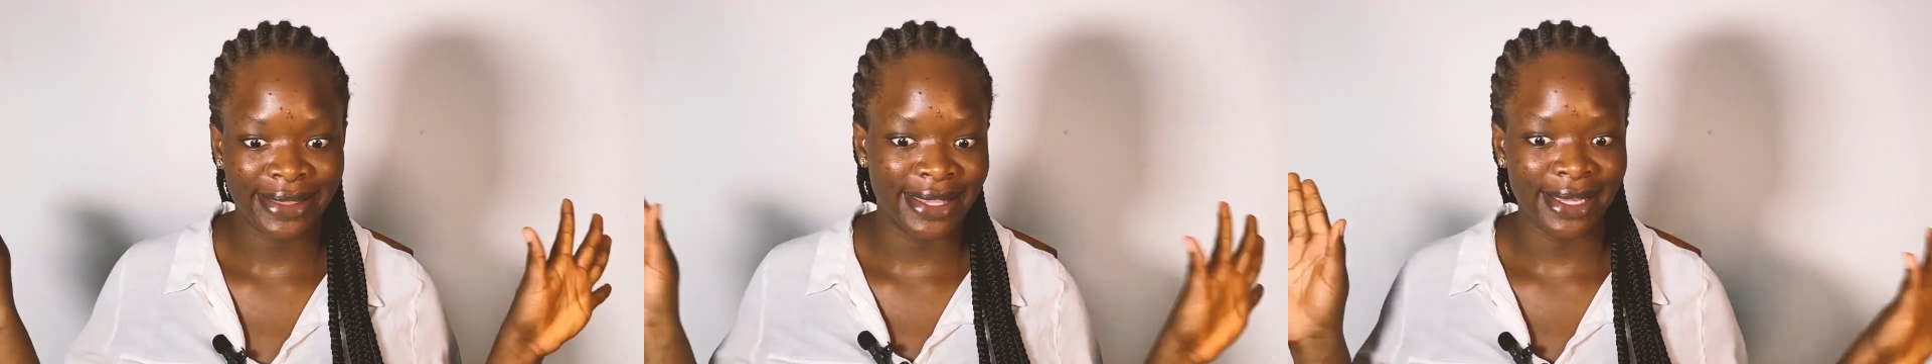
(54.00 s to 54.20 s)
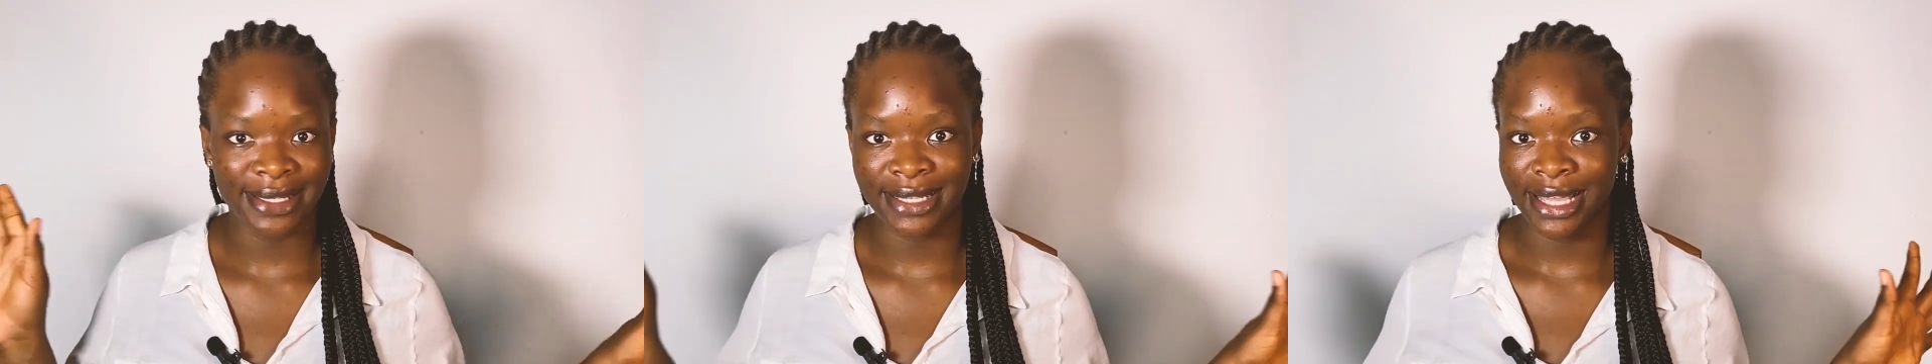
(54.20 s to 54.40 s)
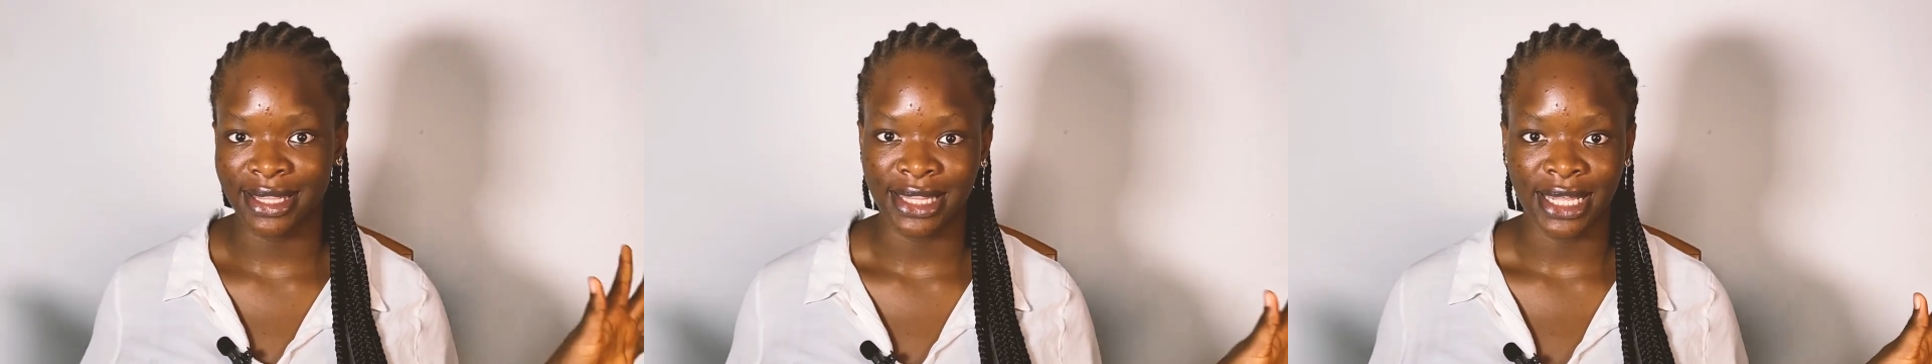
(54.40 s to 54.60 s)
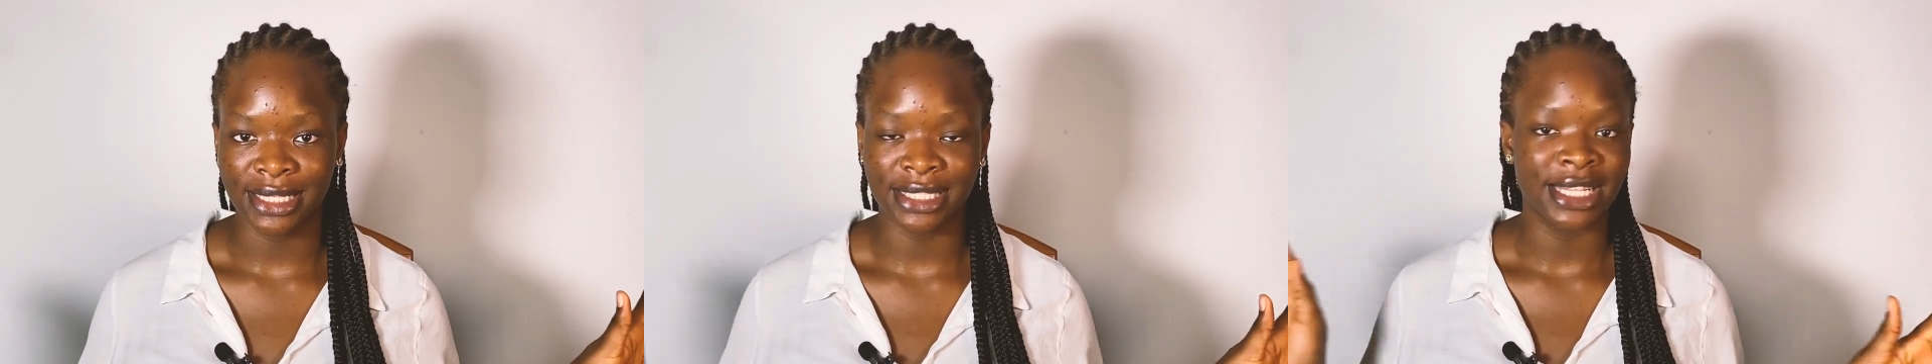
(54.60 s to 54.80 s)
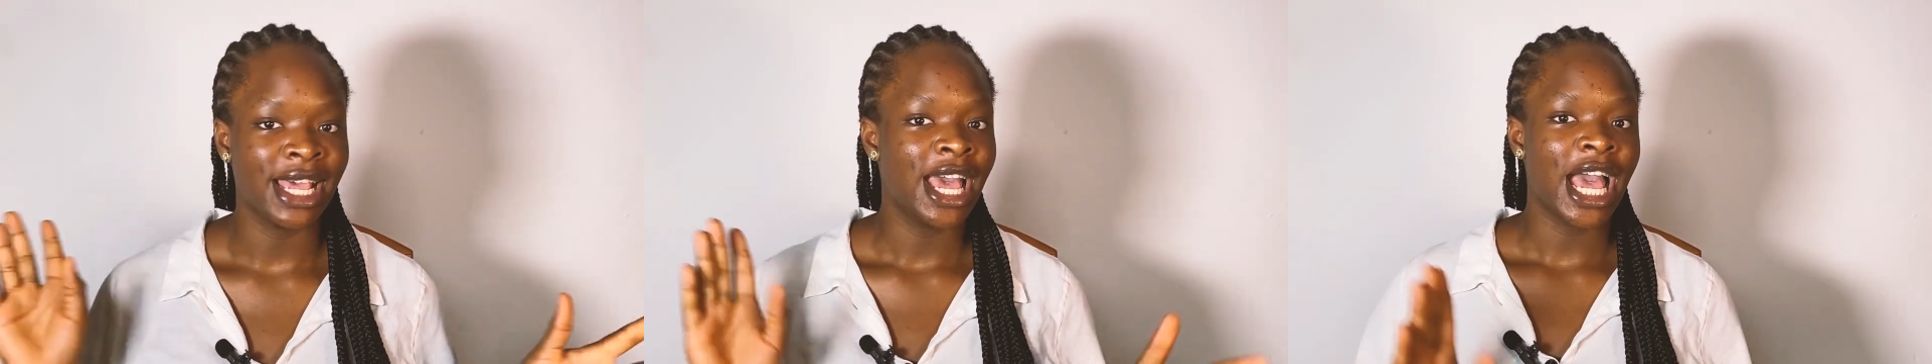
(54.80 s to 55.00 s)
things like
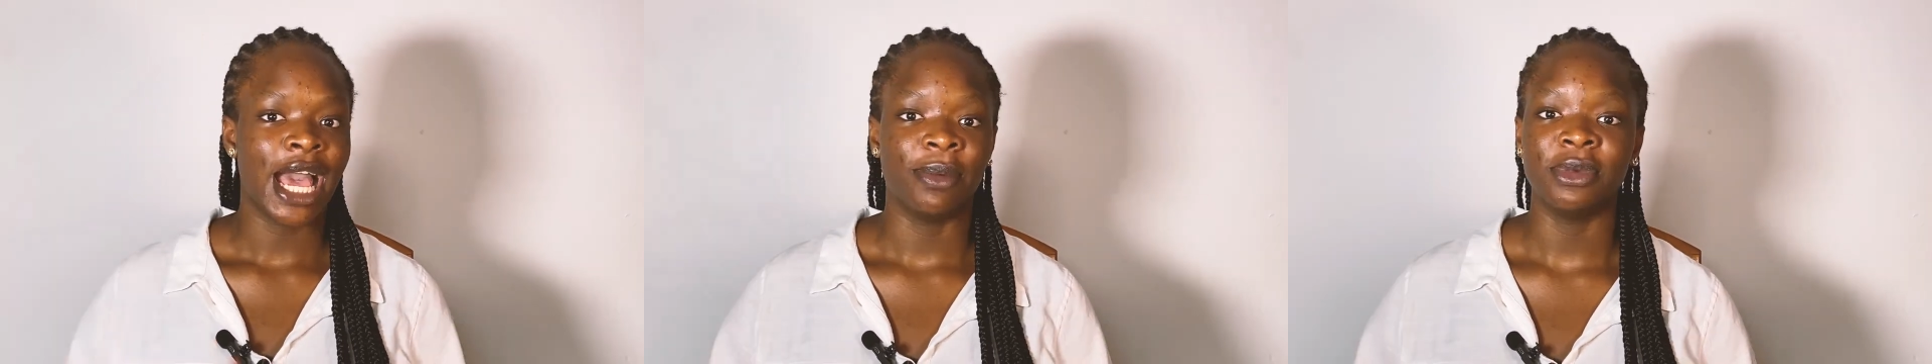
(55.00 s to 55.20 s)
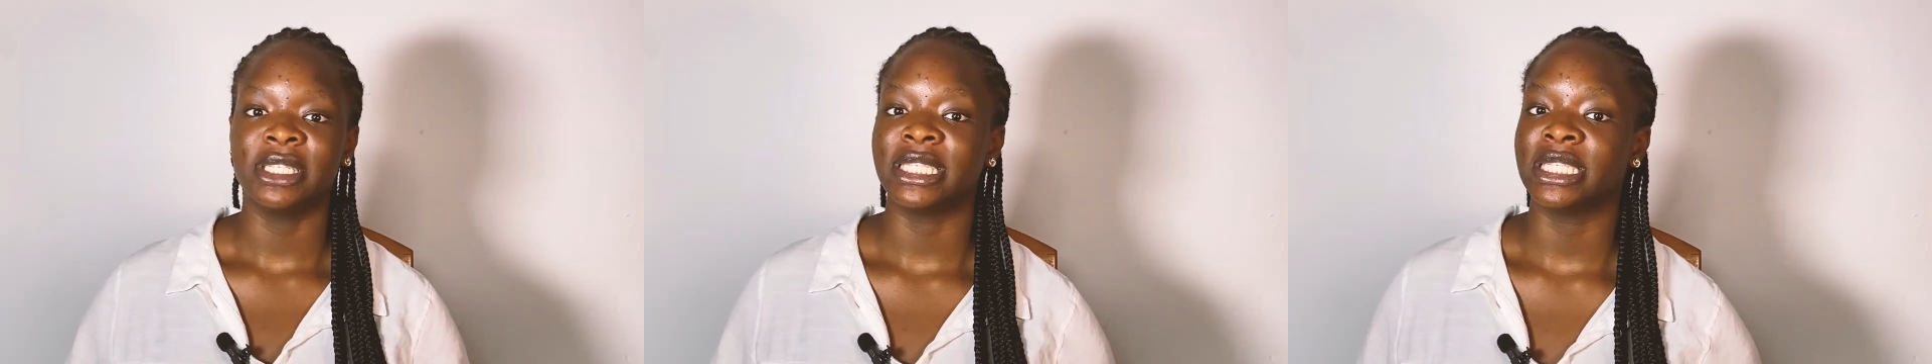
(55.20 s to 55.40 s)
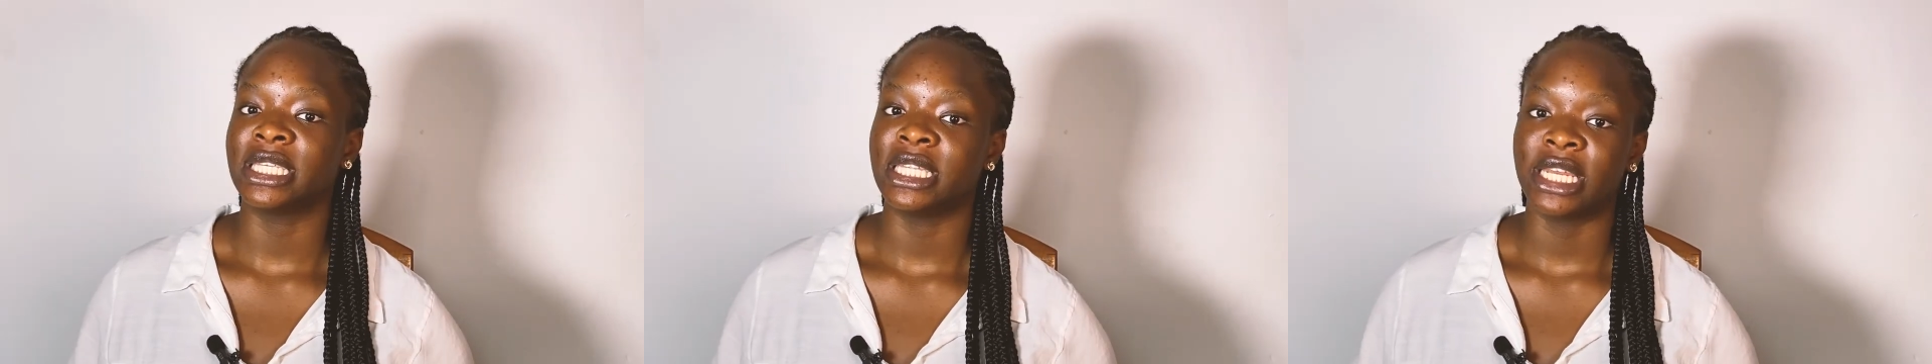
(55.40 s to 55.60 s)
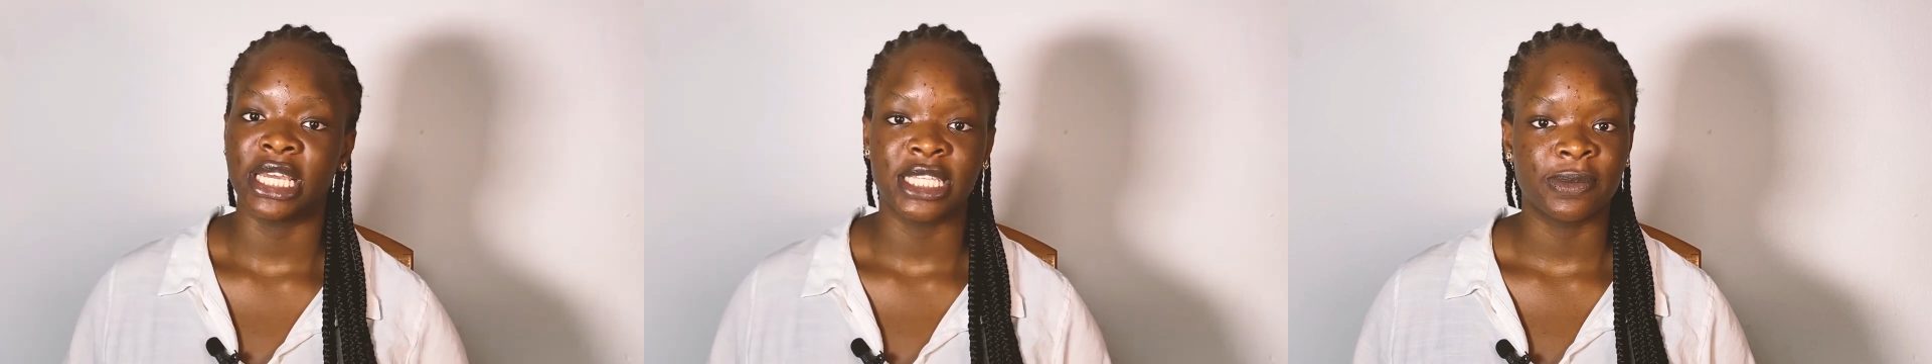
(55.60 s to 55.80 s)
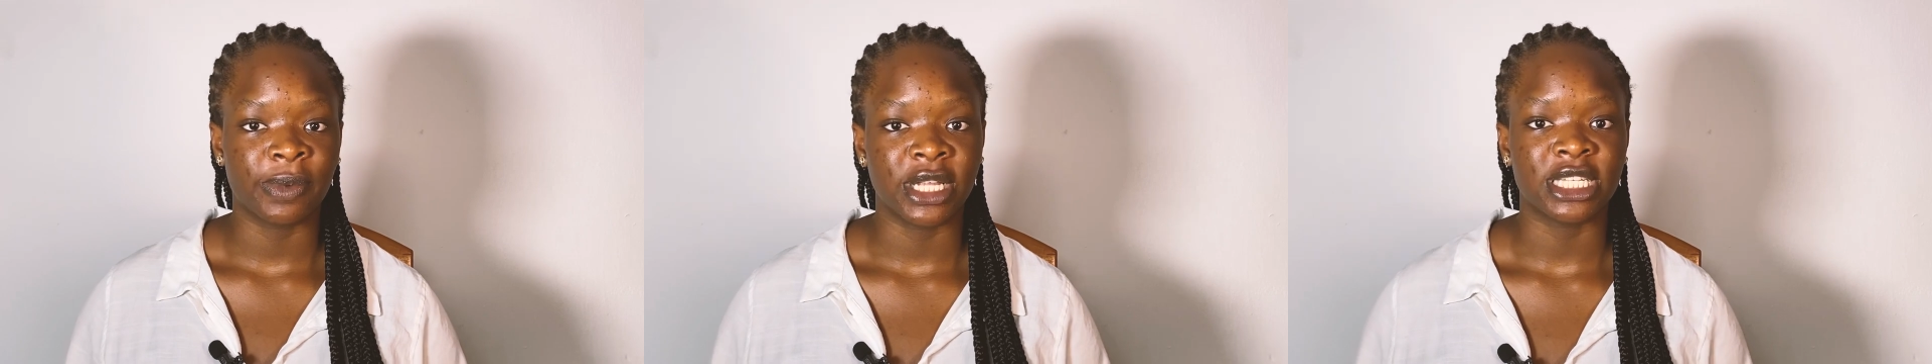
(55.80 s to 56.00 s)
that. I'm not a skin
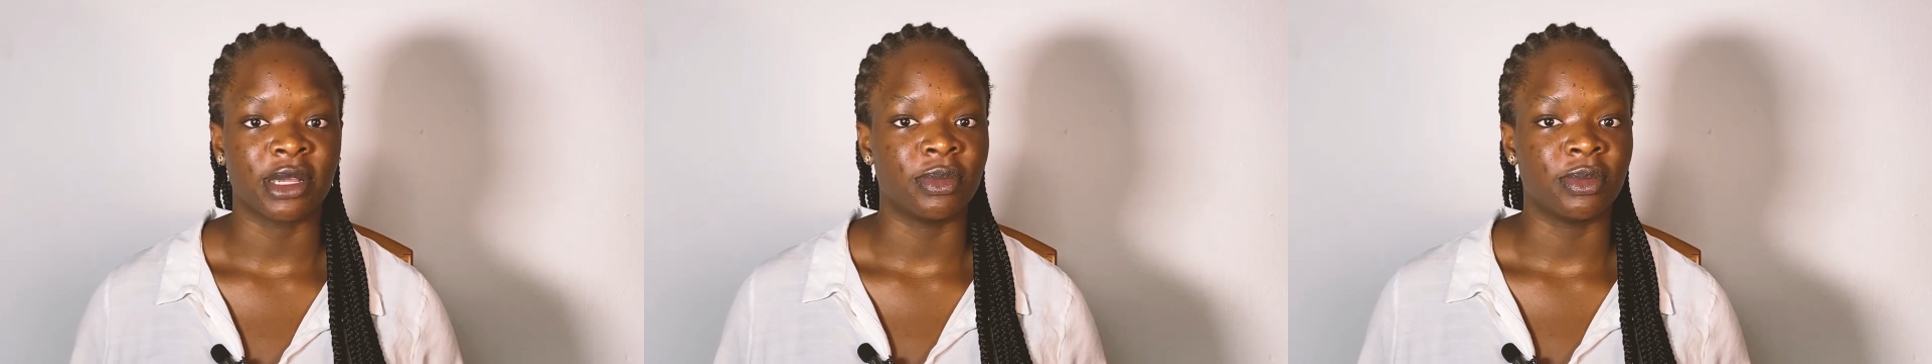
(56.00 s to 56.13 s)
expert,